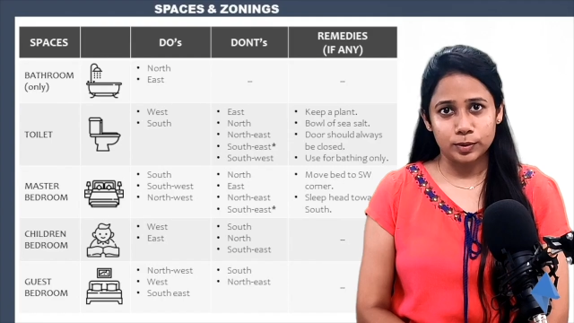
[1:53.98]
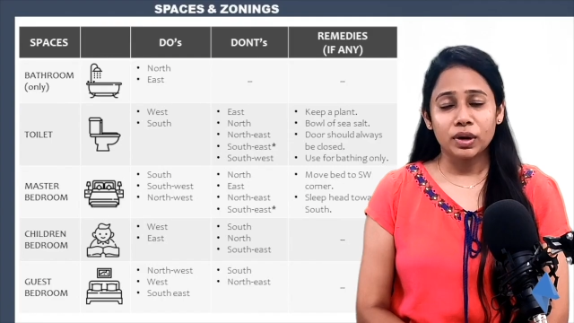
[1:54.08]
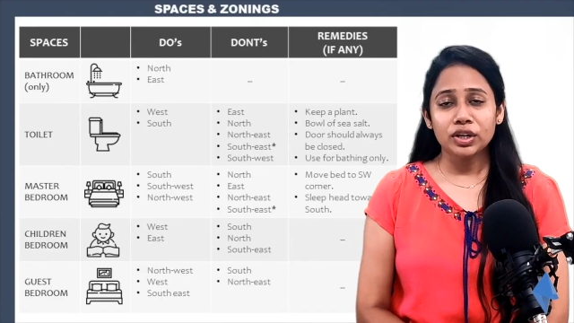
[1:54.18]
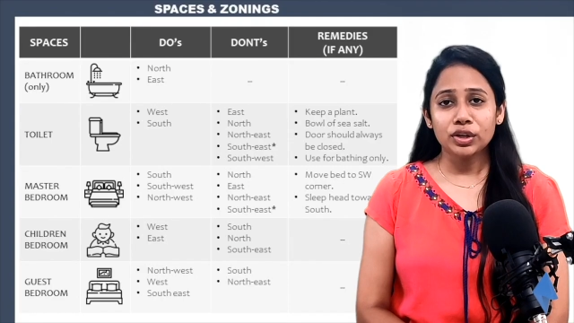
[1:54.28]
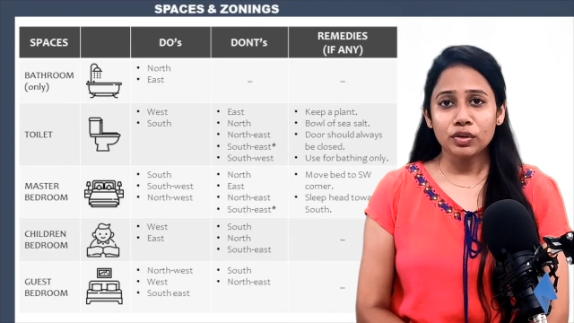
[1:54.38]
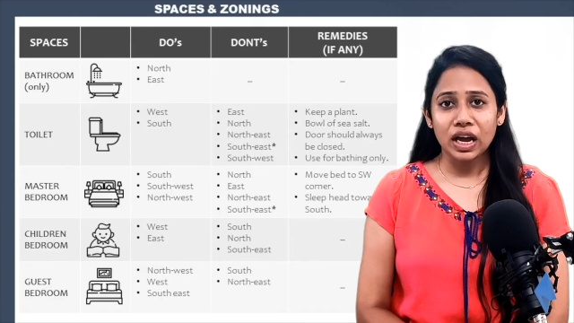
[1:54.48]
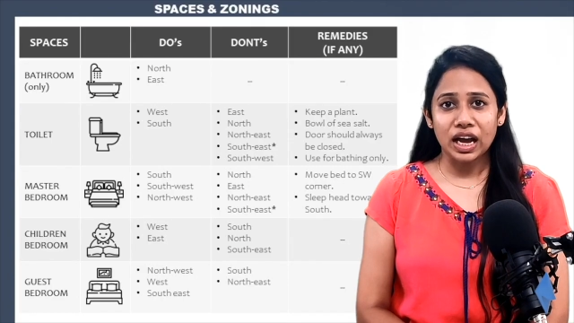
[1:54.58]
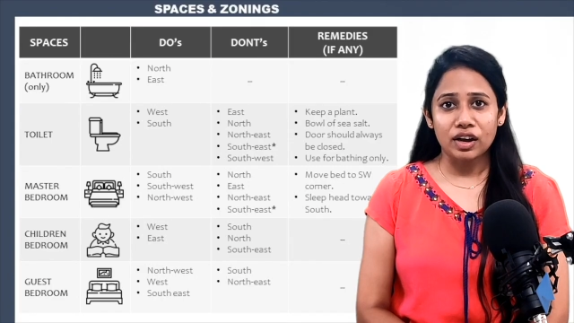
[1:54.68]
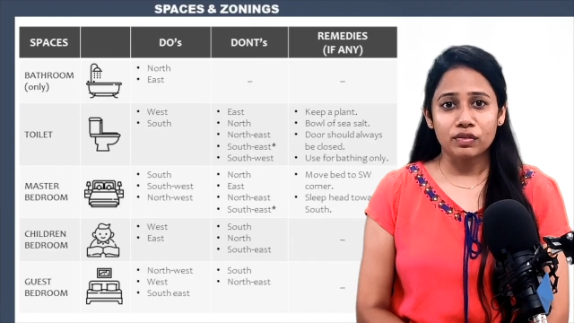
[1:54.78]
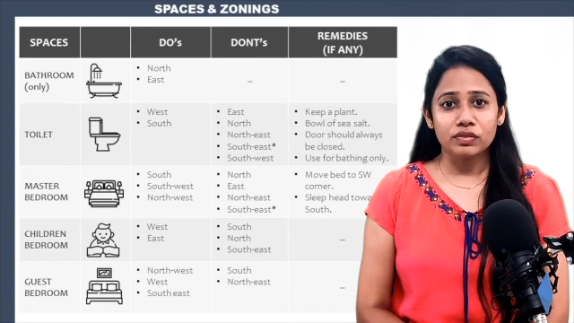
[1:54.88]
But if you
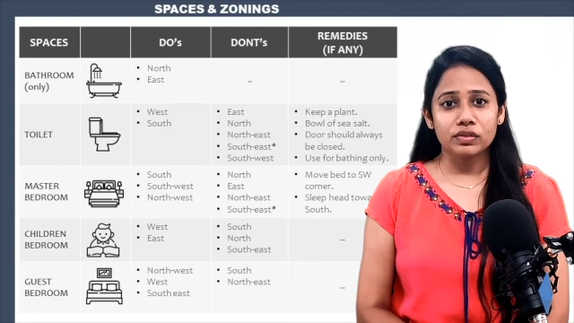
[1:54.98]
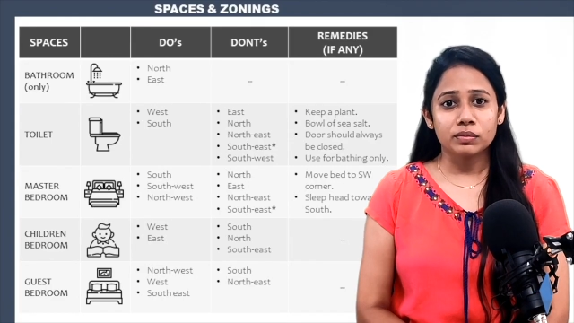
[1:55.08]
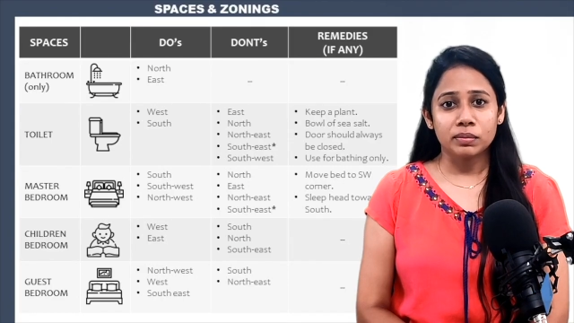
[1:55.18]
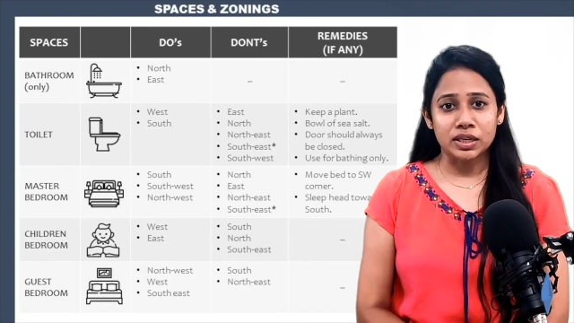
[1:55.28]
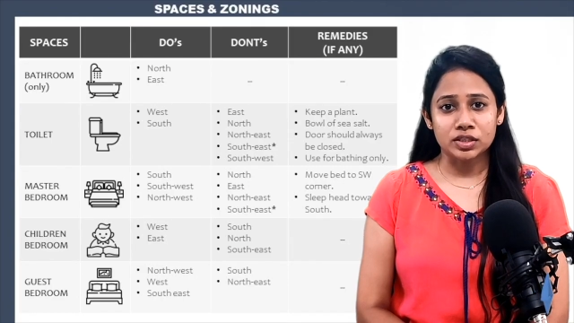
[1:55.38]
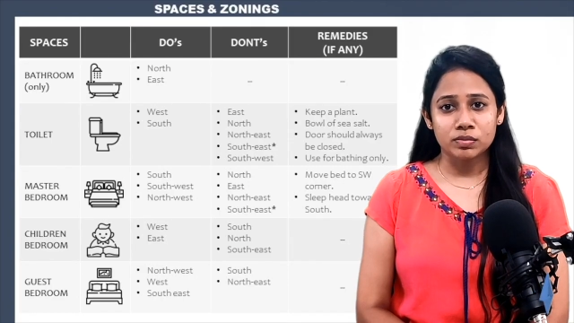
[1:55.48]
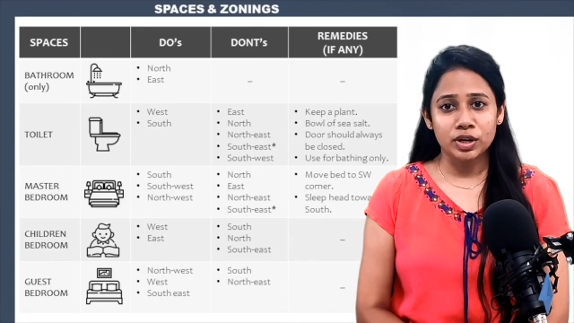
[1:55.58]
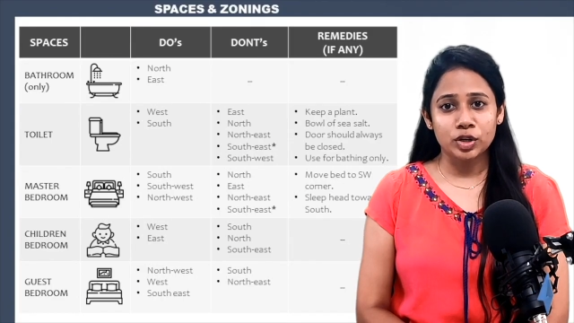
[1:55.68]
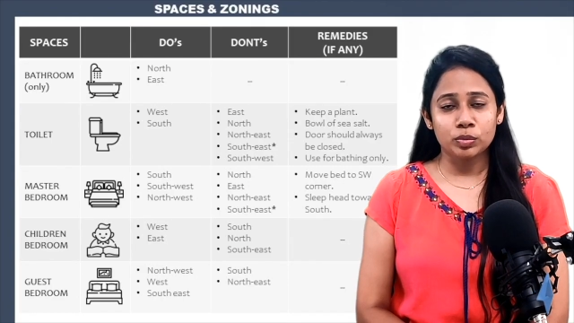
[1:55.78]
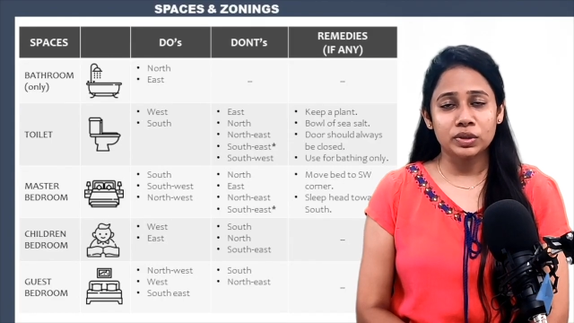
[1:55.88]
have master
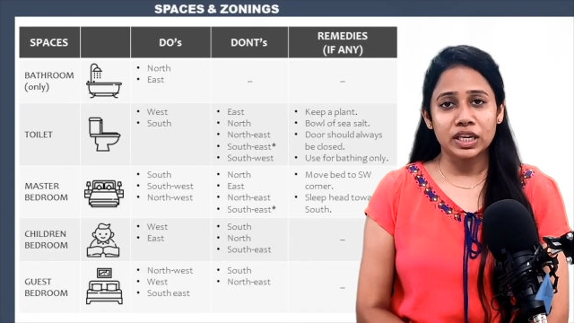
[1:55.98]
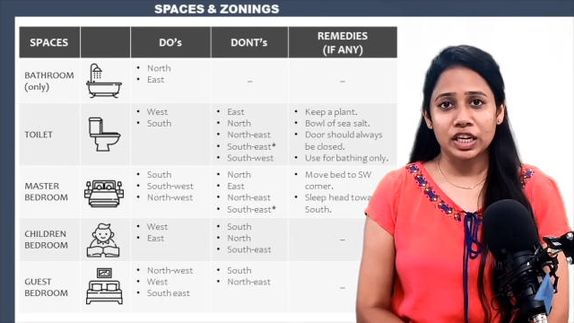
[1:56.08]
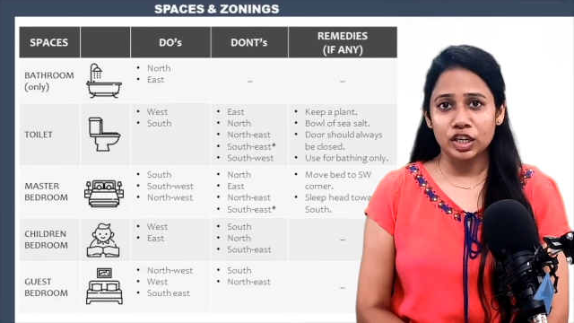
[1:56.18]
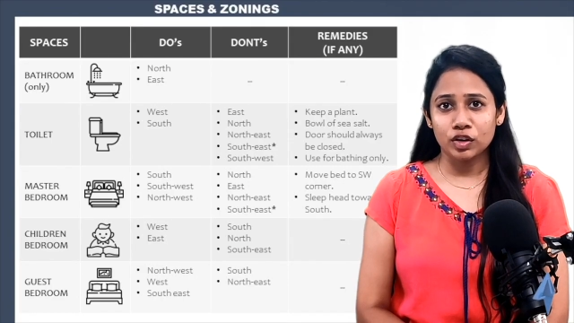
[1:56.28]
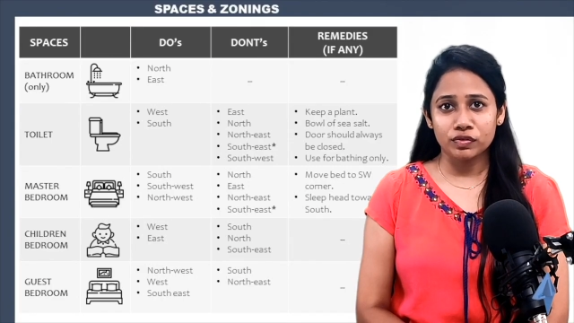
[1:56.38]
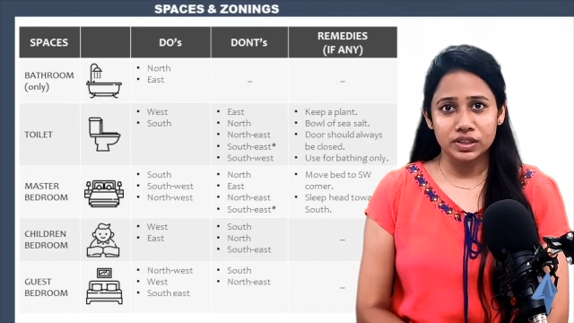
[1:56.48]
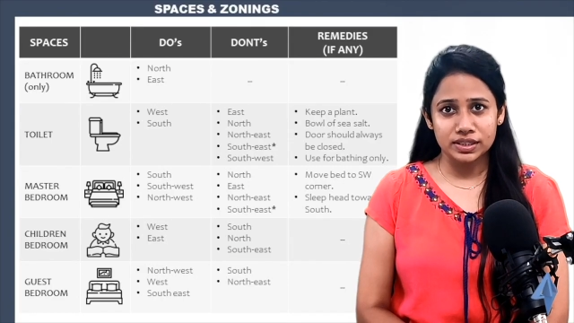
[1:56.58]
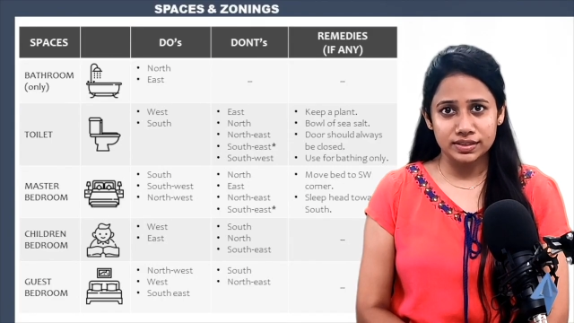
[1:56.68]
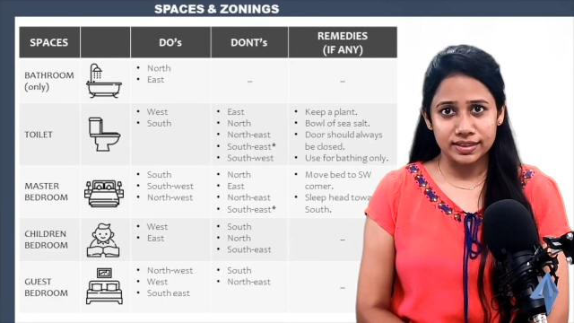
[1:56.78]
bedroom in any of these